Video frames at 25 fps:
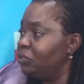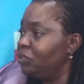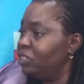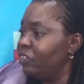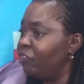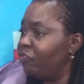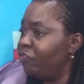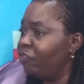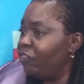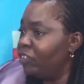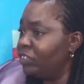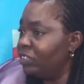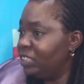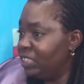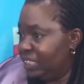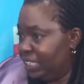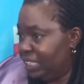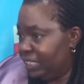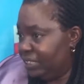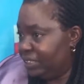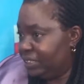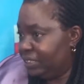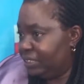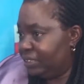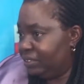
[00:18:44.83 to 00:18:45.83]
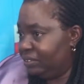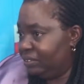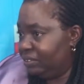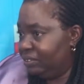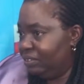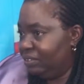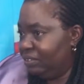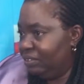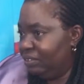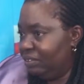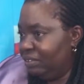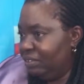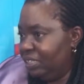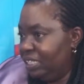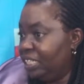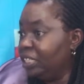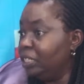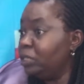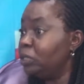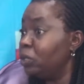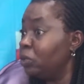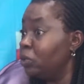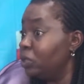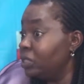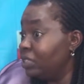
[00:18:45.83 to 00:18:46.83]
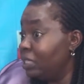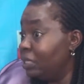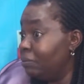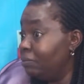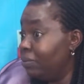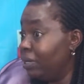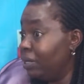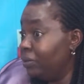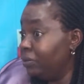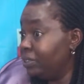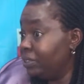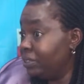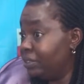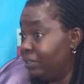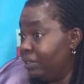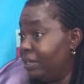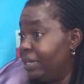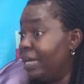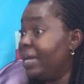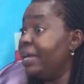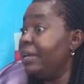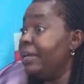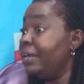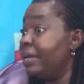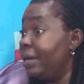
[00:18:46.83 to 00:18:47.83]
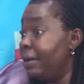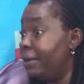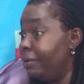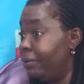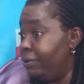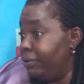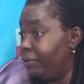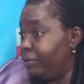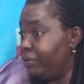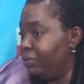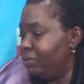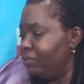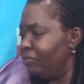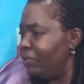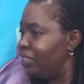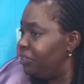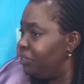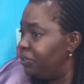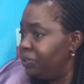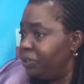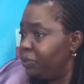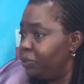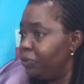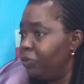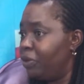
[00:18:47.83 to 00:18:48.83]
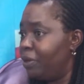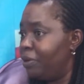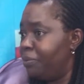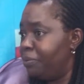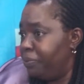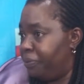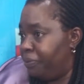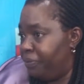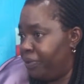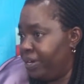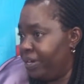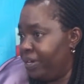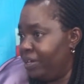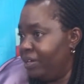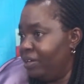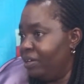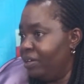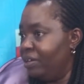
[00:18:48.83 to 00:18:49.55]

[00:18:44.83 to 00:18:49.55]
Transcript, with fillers: to the four tests he talked about okay. earlier on. Why don't you go and pray?